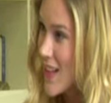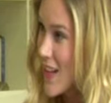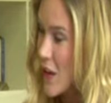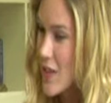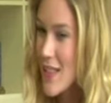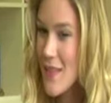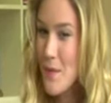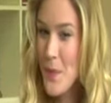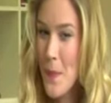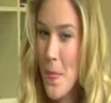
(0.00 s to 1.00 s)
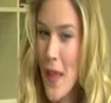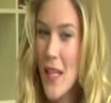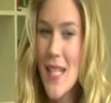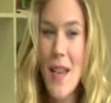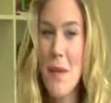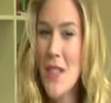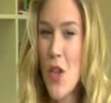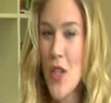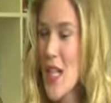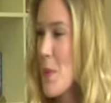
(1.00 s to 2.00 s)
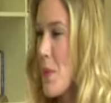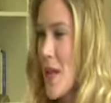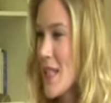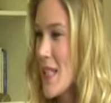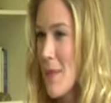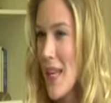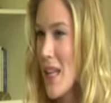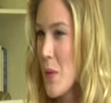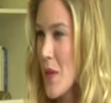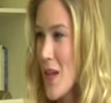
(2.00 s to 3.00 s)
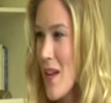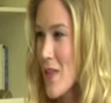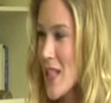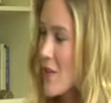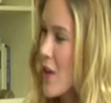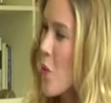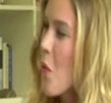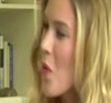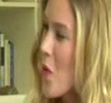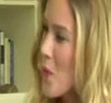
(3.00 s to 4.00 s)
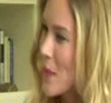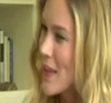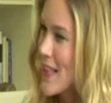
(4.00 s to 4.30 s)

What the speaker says: You know, because Damien's not the type of person to make anyone nervous. He's very warm.